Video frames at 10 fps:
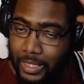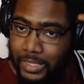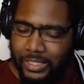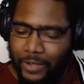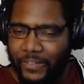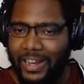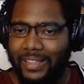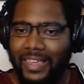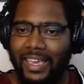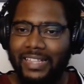So if
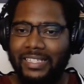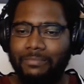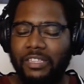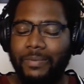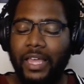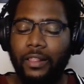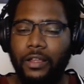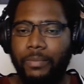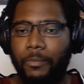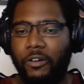anything, it seems to be a
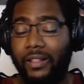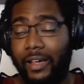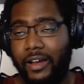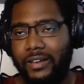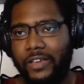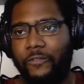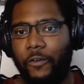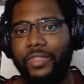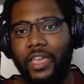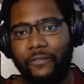little bit more clarity
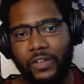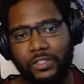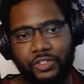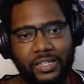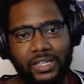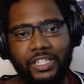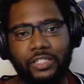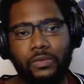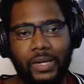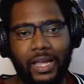for the official
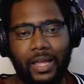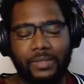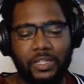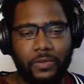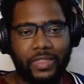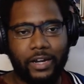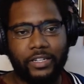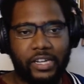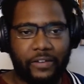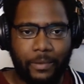translations when it comes to their
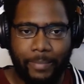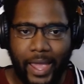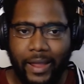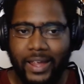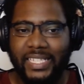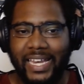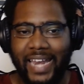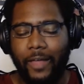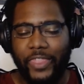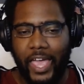different barriers and
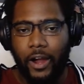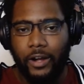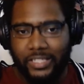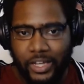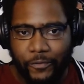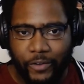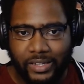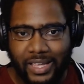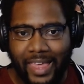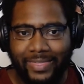how they are
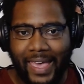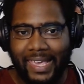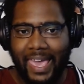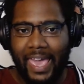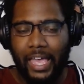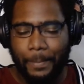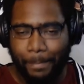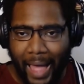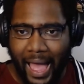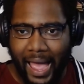different that can
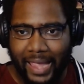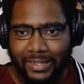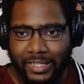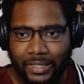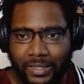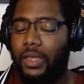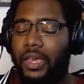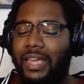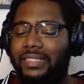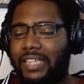combine,
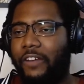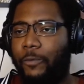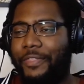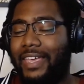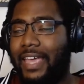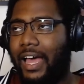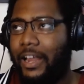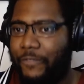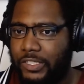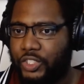instead of with the
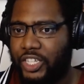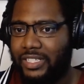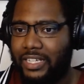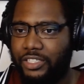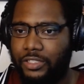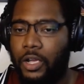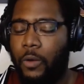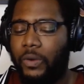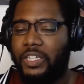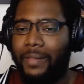unofficial translation,
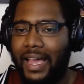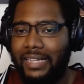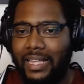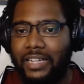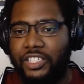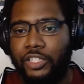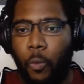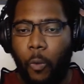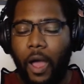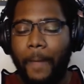which implies that it's
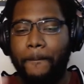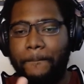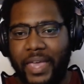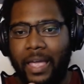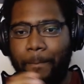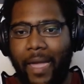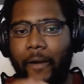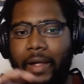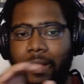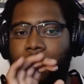just one big
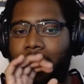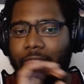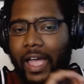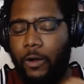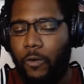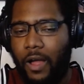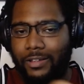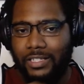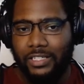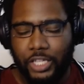barrier that
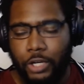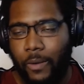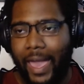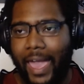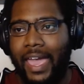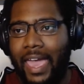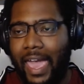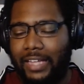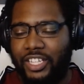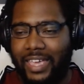crosses UA
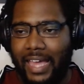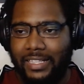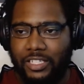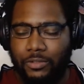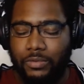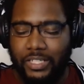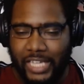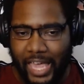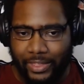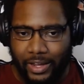and Shiketsu
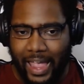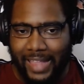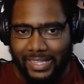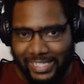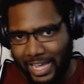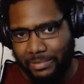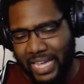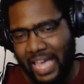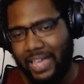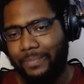together at the same
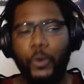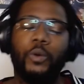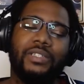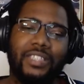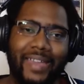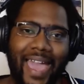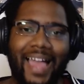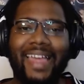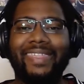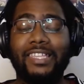time. So
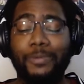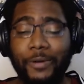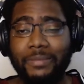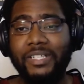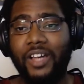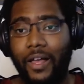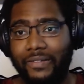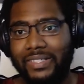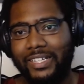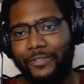yeah, that's pretty much all
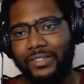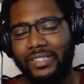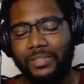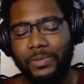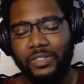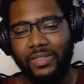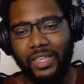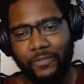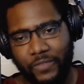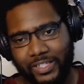of the differences between
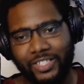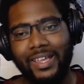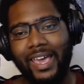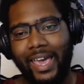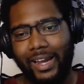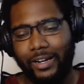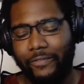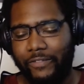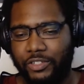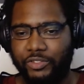the official and
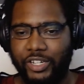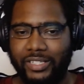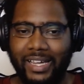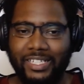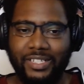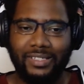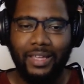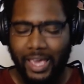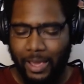unofficial translations.